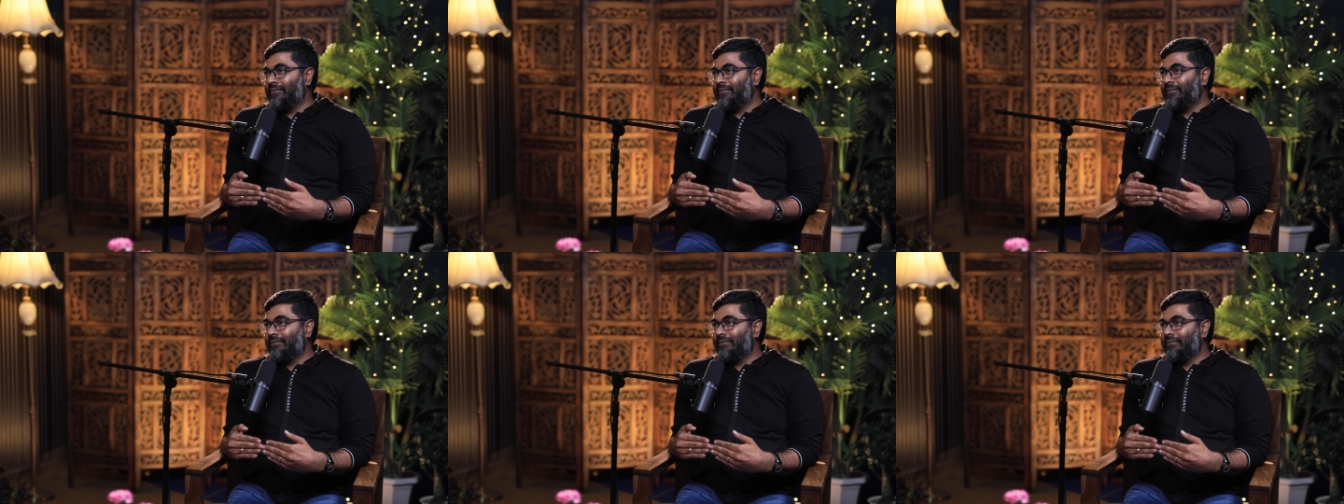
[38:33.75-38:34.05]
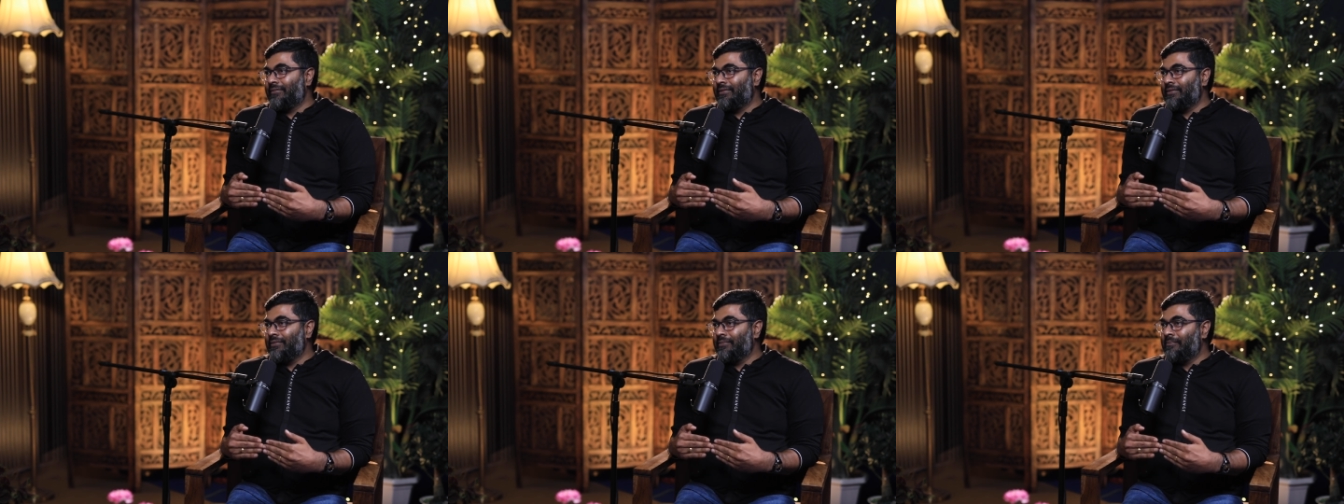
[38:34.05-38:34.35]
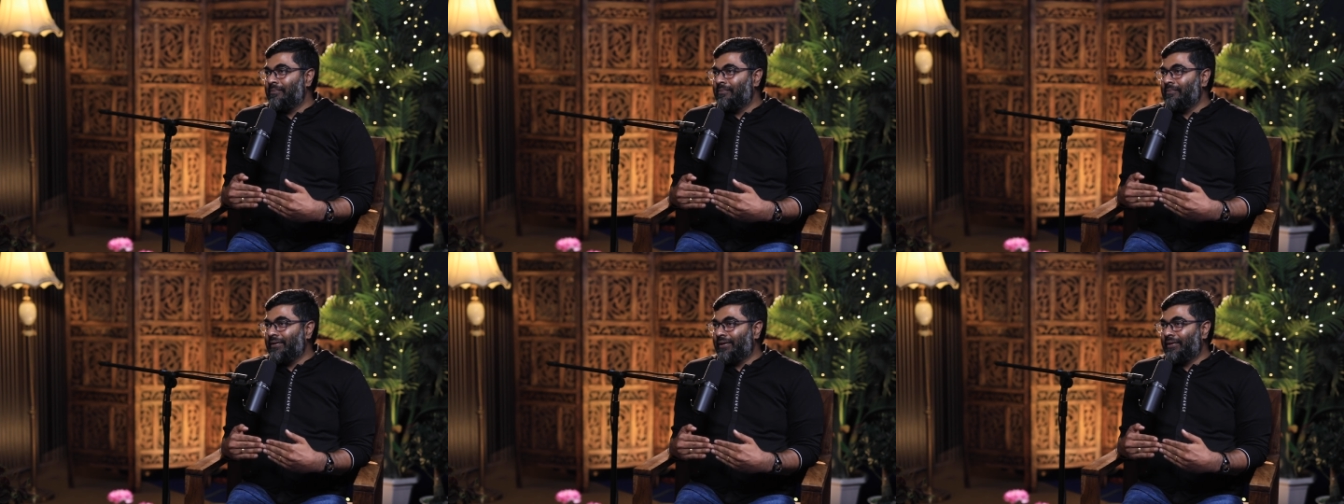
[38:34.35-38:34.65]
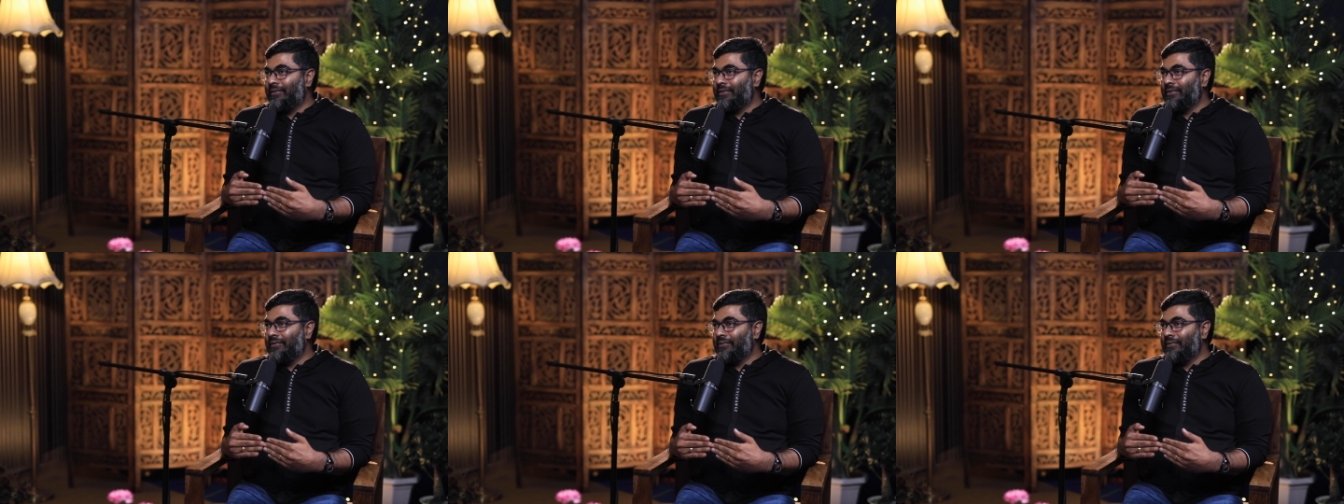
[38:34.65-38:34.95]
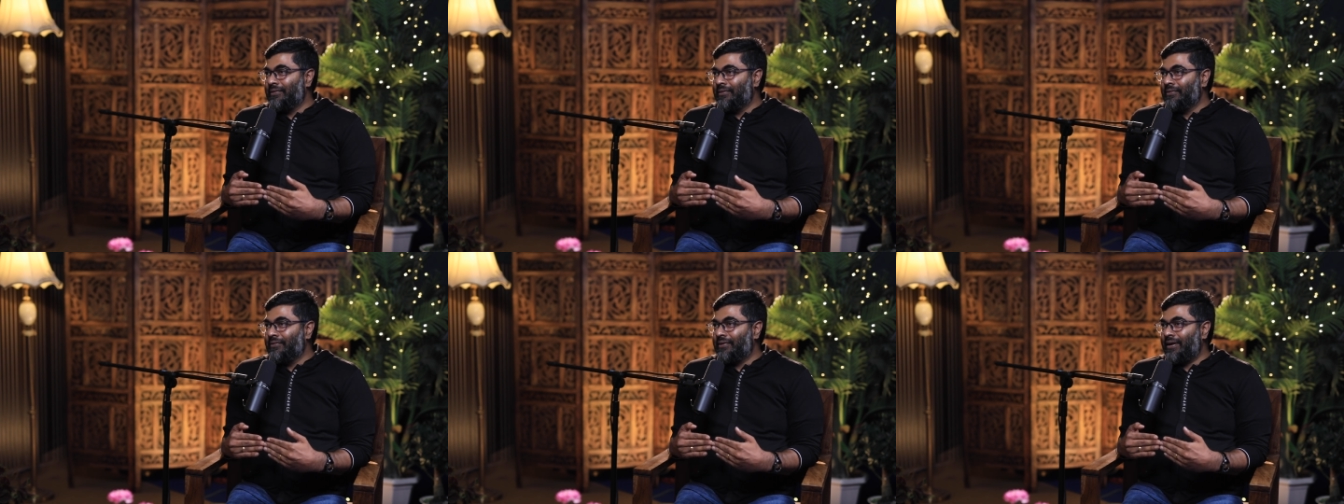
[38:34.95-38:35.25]
That's
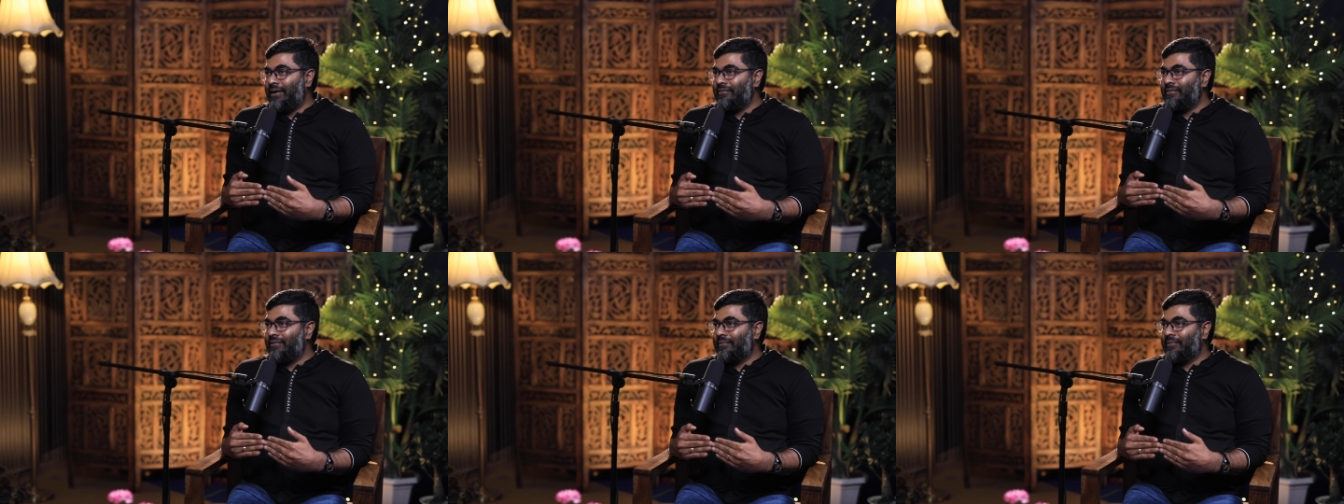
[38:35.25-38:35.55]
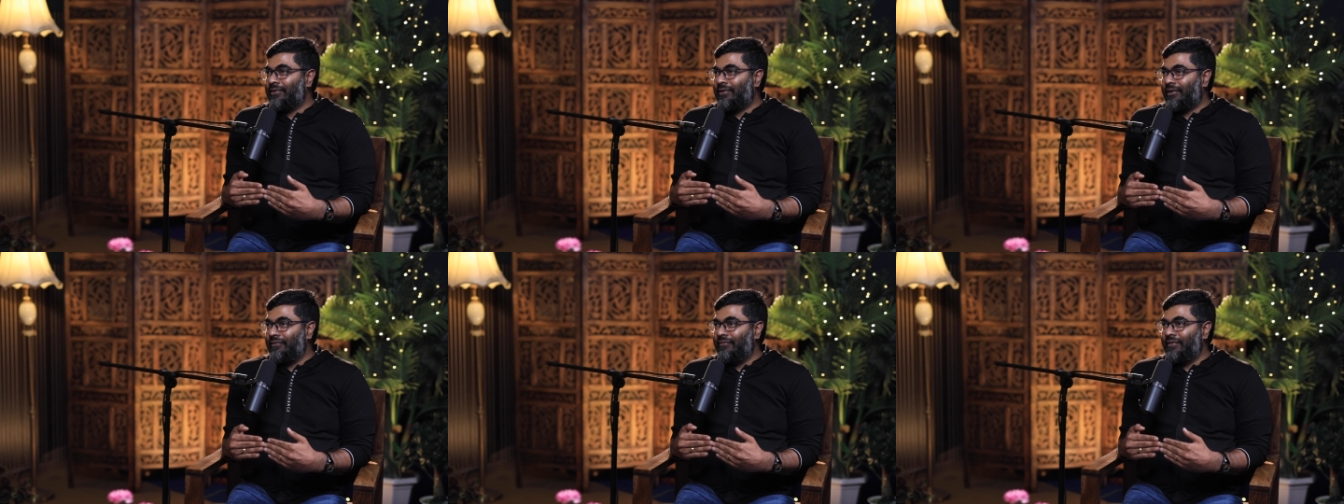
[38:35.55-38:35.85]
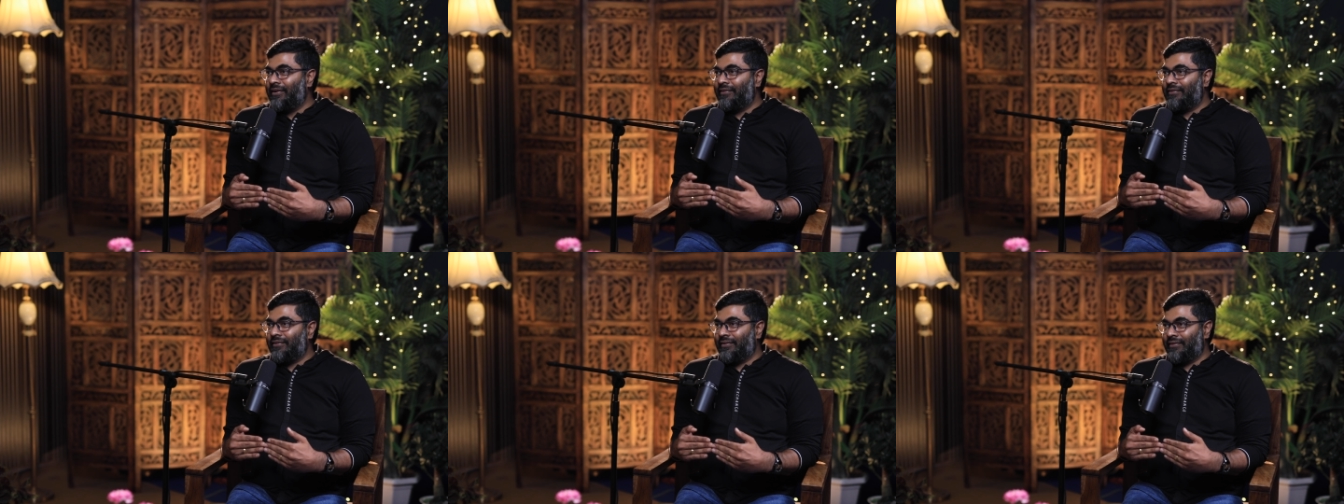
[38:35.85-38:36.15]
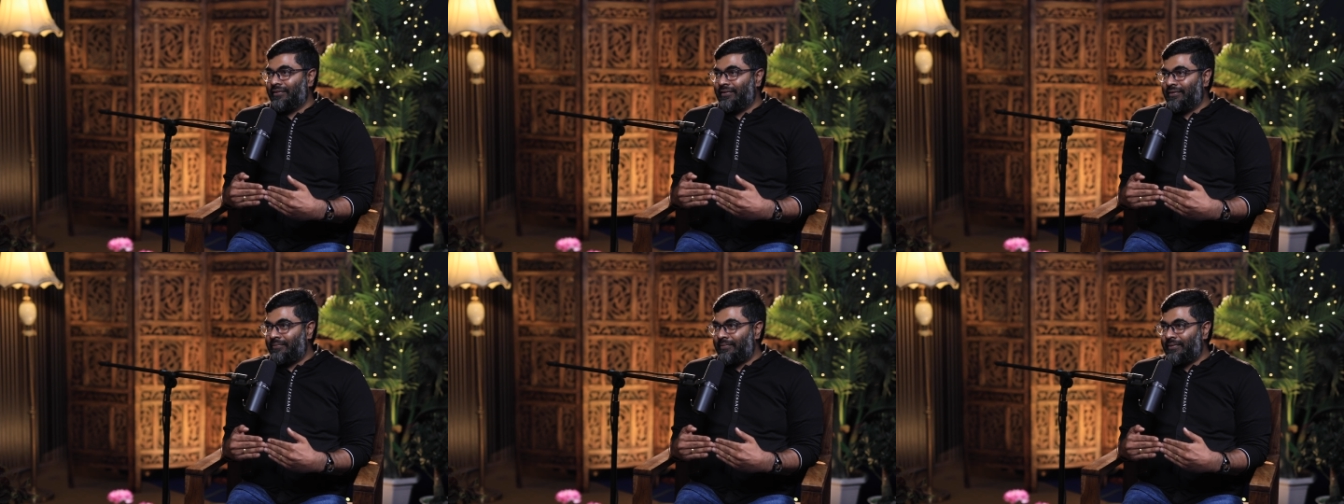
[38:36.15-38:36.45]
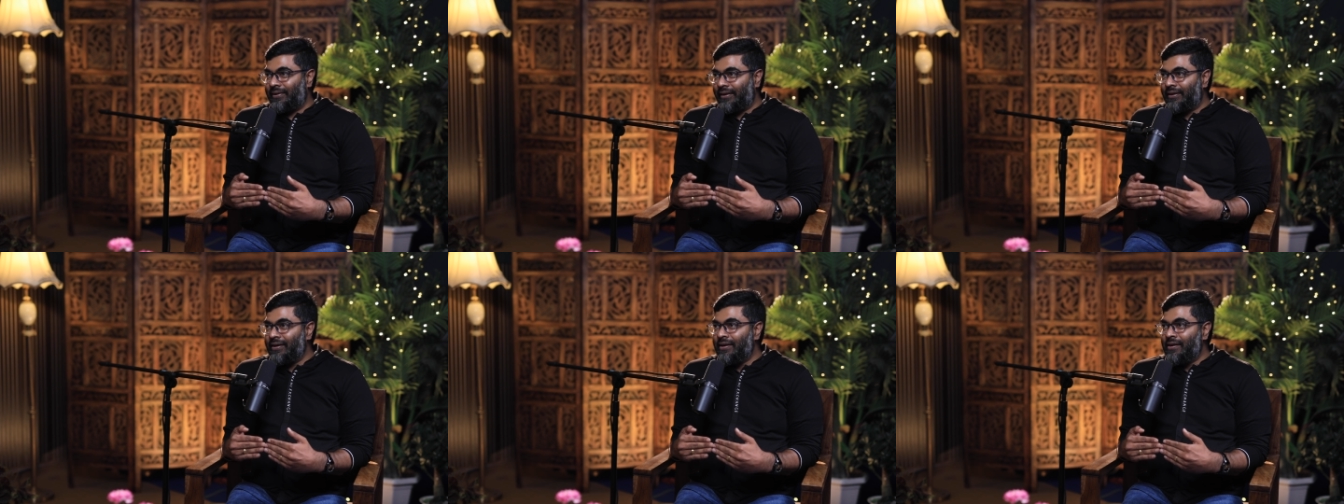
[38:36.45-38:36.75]
you have
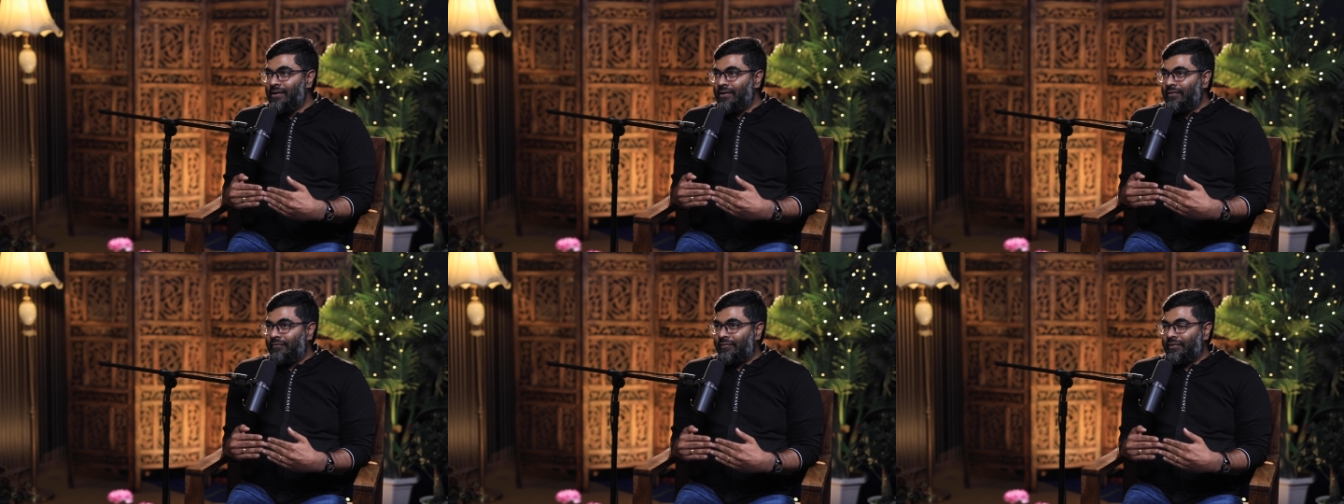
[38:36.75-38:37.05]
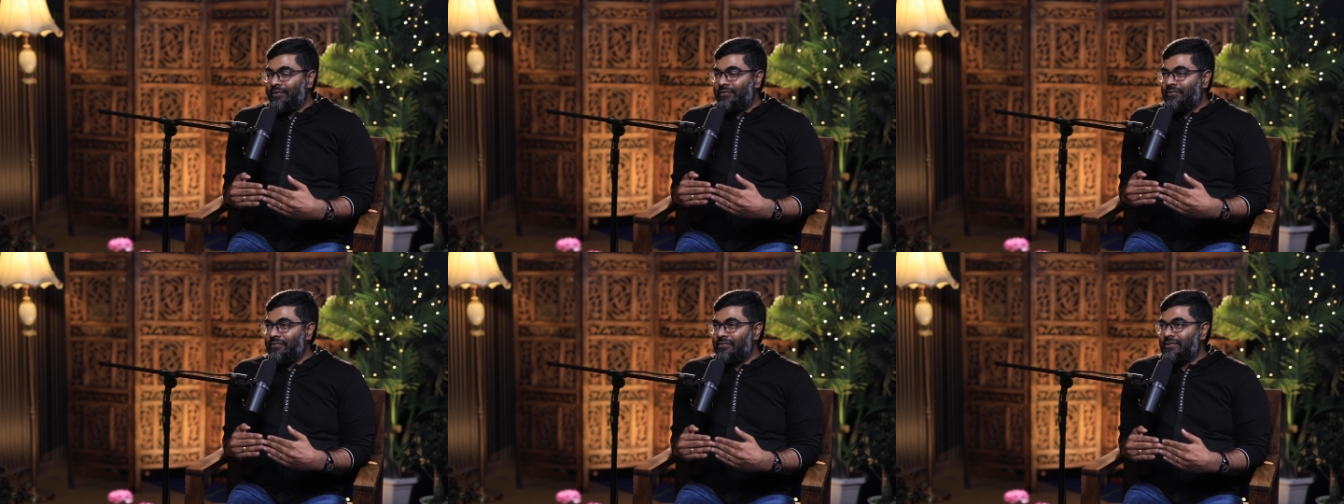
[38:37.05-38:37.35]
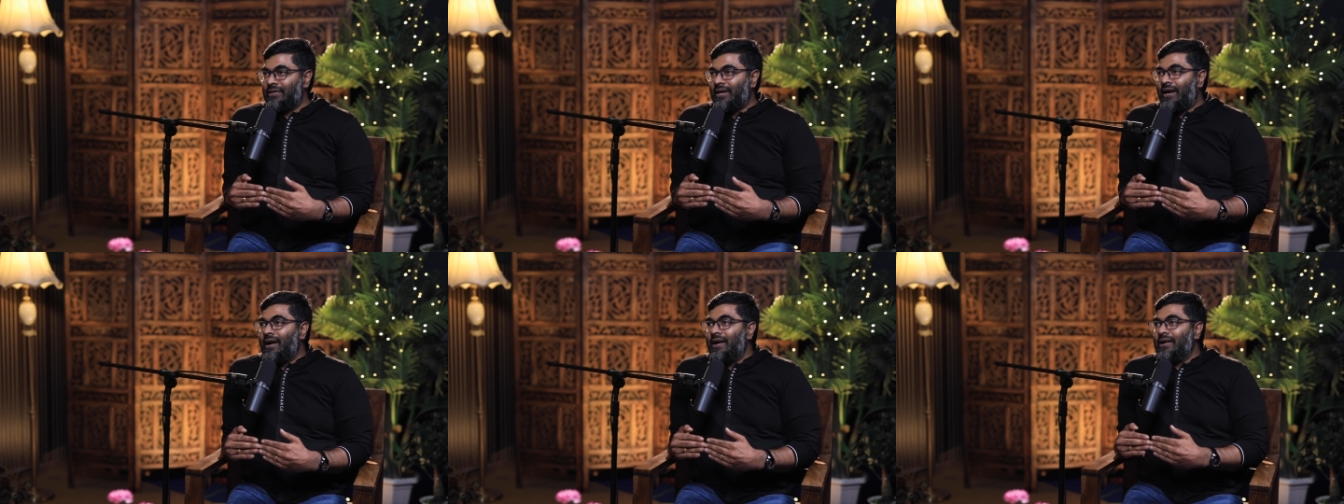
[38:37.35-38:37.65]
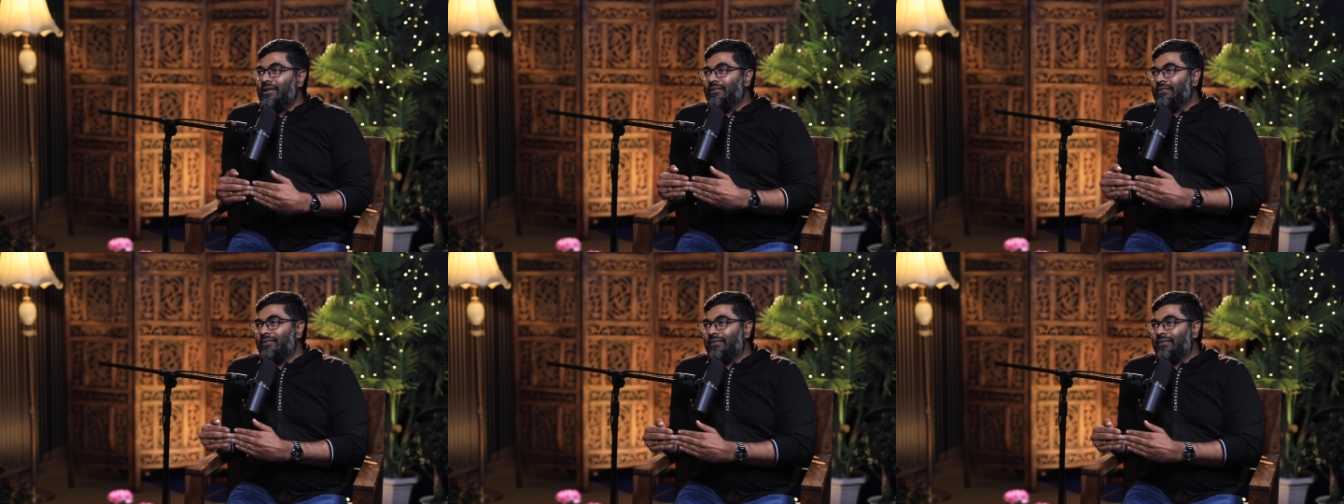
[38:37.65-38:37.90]
some confidence on this product.